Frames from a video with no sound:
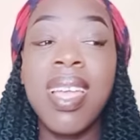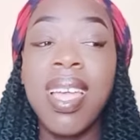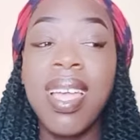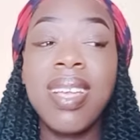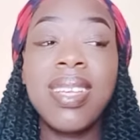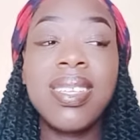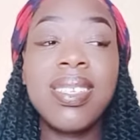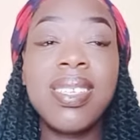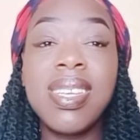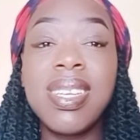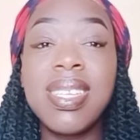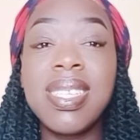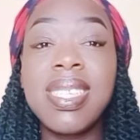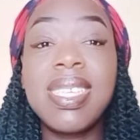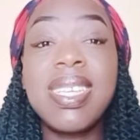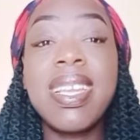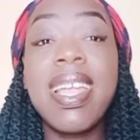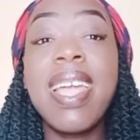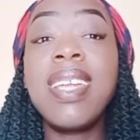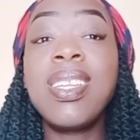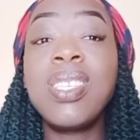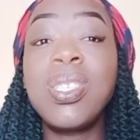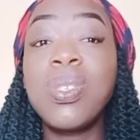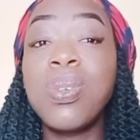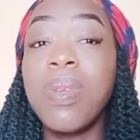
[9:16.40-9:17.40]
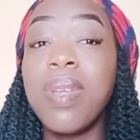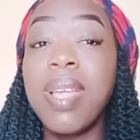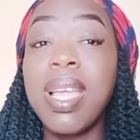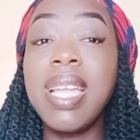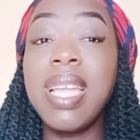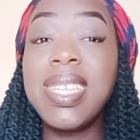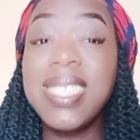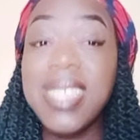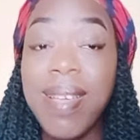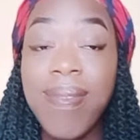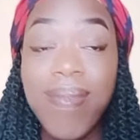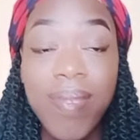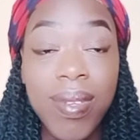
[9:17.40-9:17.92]
she's trying to
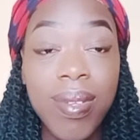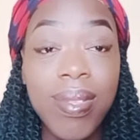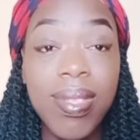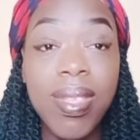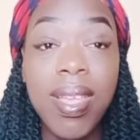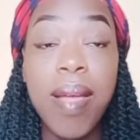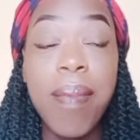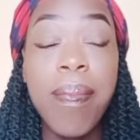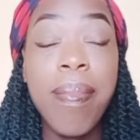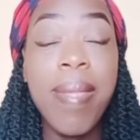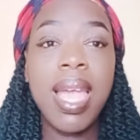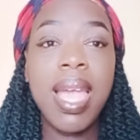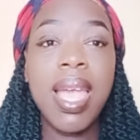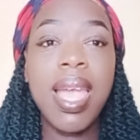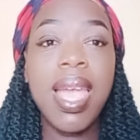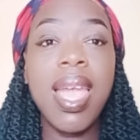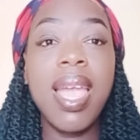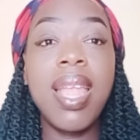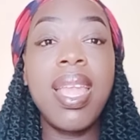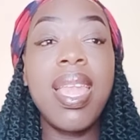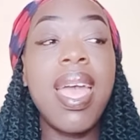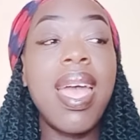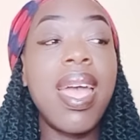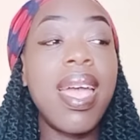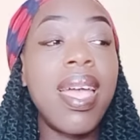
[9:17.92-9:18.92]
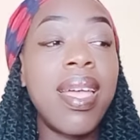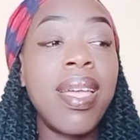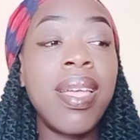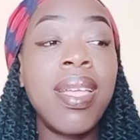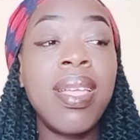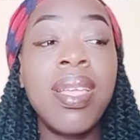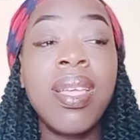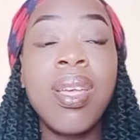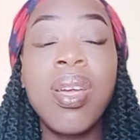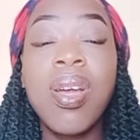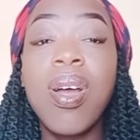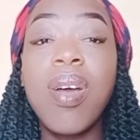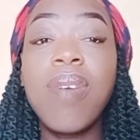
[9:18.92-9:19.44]
interview them and
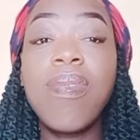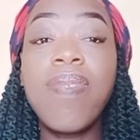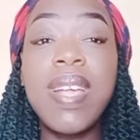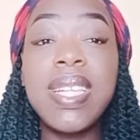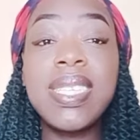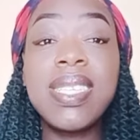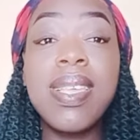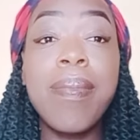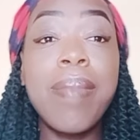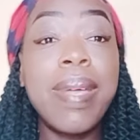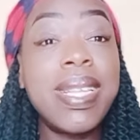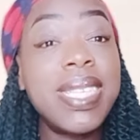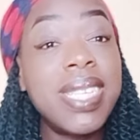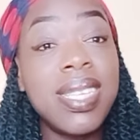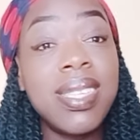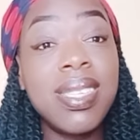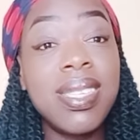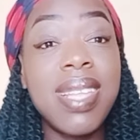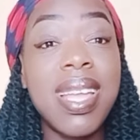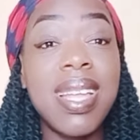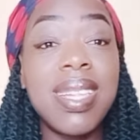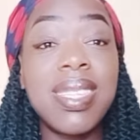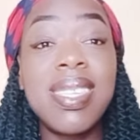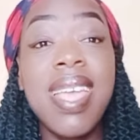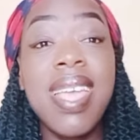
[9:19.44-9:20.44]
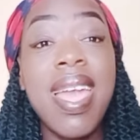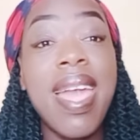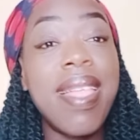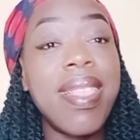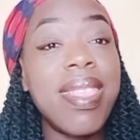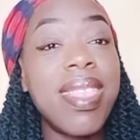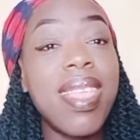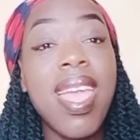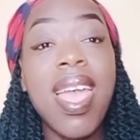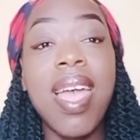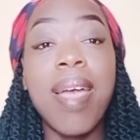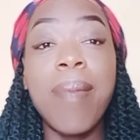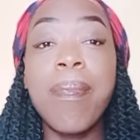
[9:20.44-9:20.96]
offer some assistance here and
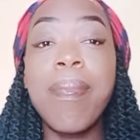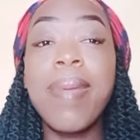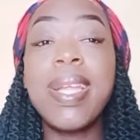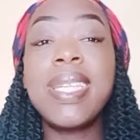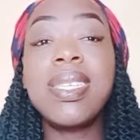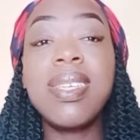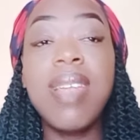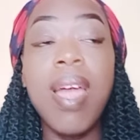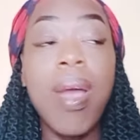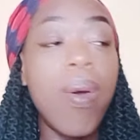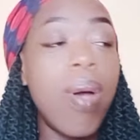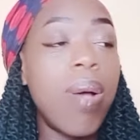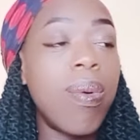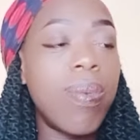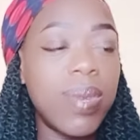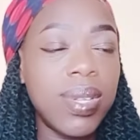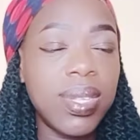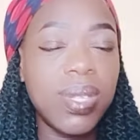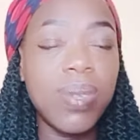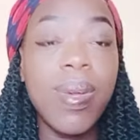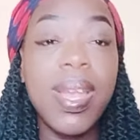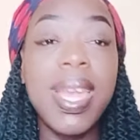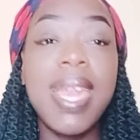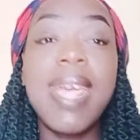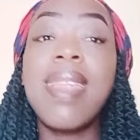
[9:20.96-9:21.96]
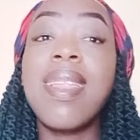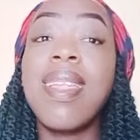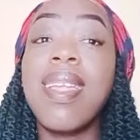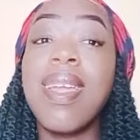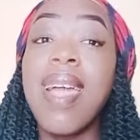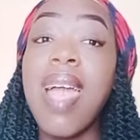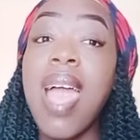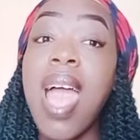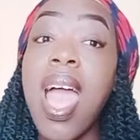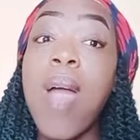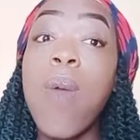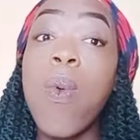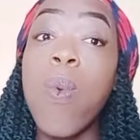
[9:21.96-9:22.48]
there. But now I was wondering
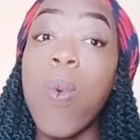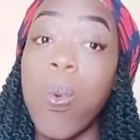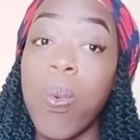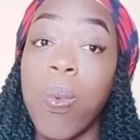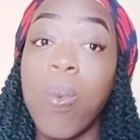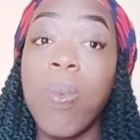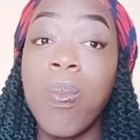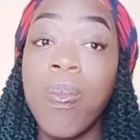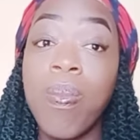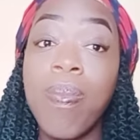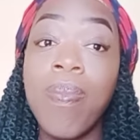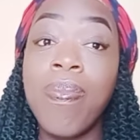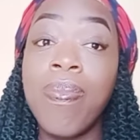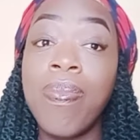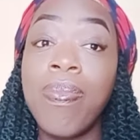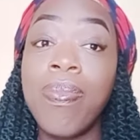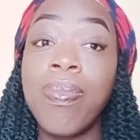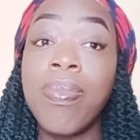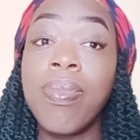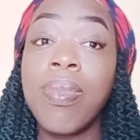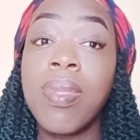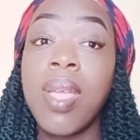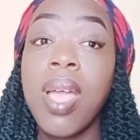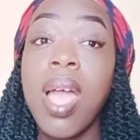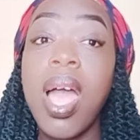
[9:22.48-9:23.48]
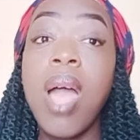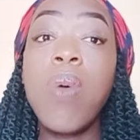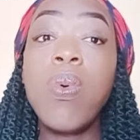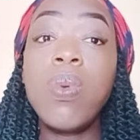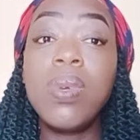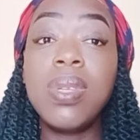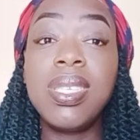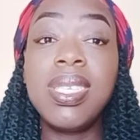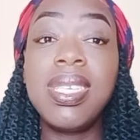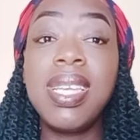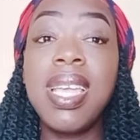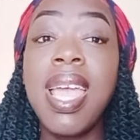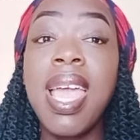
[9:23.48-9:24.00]
how would
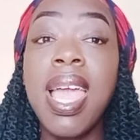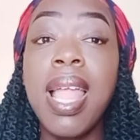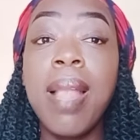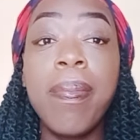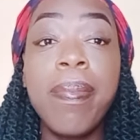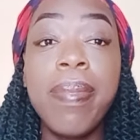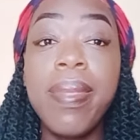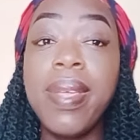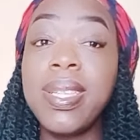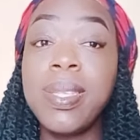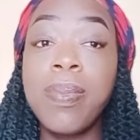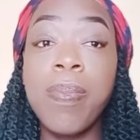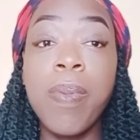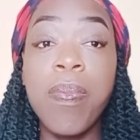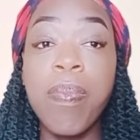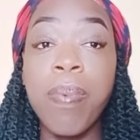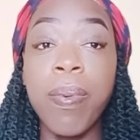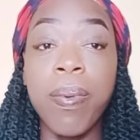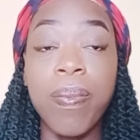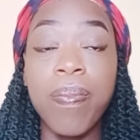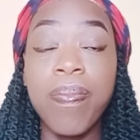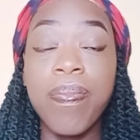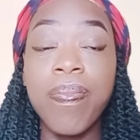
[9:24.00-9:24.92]
she help these people?